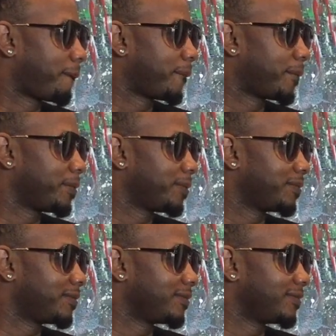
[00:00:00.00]
know. You know what?
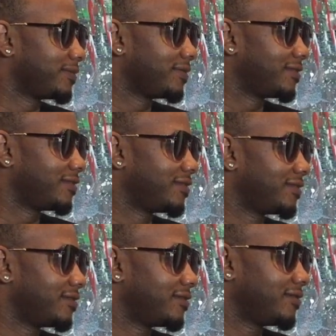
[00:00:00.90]
I
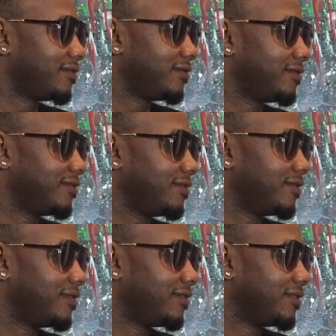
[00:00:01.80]
like
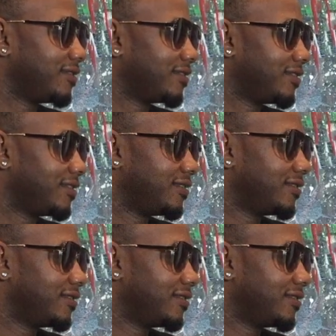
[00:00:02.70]
MC Light.